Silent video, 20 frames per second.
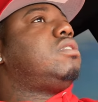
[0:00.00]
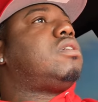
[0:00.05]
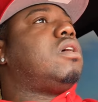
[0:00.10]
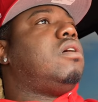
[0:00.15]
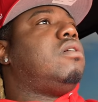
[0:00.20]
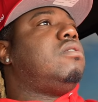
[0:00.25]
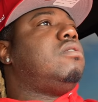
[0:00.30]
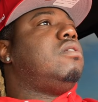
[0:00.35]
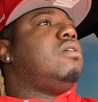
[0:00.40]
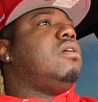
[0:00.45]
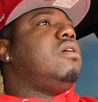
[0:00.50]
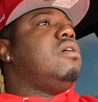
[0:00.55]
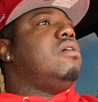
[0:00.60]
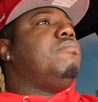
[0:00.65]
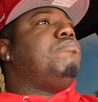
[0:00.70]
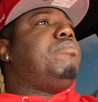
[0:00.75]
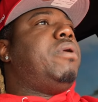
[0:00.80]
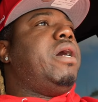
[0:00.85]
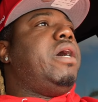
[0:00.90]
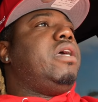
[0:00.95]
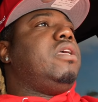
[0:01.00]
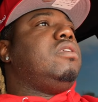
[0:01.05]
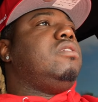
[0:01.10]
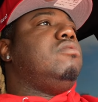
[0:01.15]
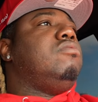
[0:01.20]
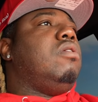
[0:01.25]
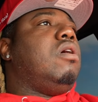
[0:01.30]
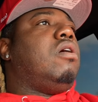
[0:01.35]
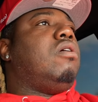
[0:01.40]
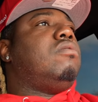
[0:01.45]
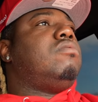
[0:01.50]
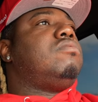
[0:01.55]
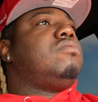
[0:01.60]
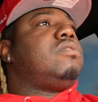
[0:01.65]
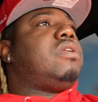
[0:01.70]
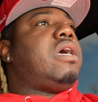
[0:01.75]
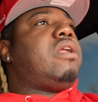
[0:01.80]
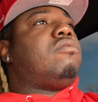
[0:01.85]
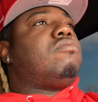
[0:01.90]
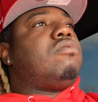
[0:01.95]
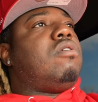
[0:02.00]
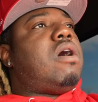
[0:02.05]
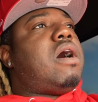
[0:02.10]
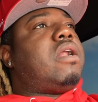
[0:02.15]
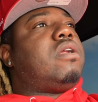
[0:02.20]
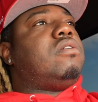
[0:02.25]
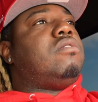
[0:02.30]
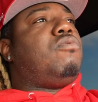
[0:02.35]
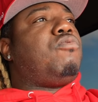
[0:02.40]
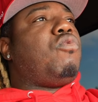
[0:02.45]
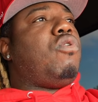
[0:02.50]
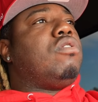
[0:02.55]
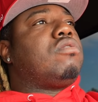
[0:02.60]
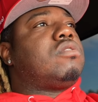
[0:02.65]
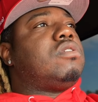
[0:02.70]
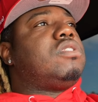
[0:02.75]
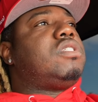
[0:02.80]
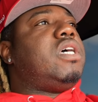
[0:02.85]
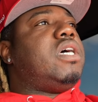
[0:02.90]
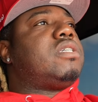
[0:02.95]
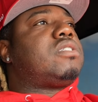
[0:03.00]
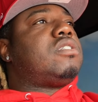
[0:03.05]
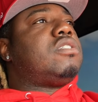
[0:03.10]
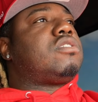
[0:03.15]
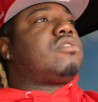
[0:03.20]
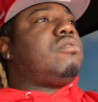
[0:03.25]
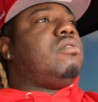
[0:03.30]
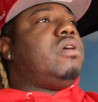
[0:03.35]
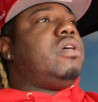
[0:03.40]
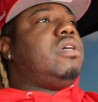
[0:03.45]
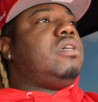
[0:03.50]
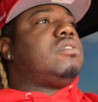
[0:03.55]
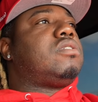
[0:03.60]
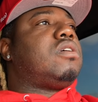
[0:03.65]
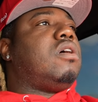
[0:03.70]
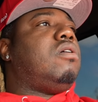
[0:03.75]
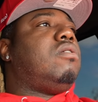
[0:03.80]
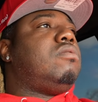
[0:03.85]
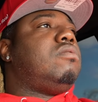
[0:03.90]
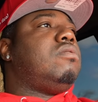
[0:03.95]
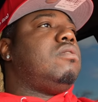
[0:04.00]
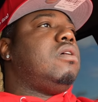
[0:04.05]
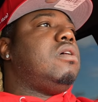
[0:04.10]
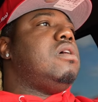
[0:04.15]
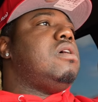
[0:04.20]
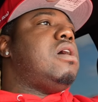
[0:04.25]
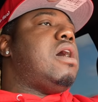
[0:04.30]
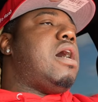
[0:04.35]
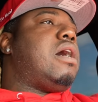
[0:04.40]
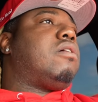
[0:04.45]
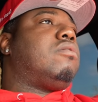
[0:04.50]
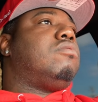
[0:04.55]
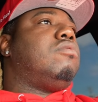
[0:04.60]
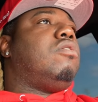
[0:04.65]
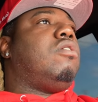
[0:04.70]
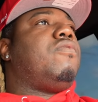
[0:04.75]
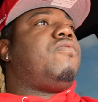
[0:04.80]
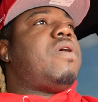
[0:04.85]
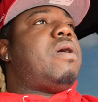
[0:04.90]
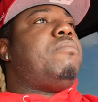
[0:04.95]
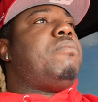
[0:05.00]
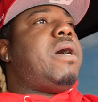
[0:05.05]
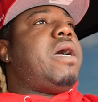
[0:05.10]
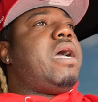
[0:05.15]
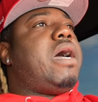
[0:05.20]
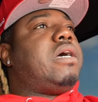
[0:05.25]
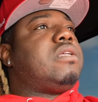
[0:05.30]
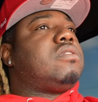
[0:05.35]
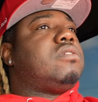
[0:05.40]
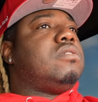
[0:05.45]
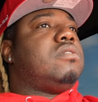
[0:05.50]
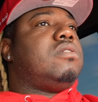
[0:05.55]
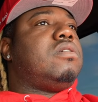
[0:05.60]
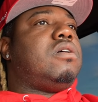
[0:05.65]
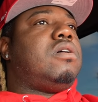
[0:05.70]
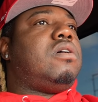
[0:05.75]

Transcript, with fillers: So, but you know, they don't know how to work the Tesla screen. So, I don't know if I might have to.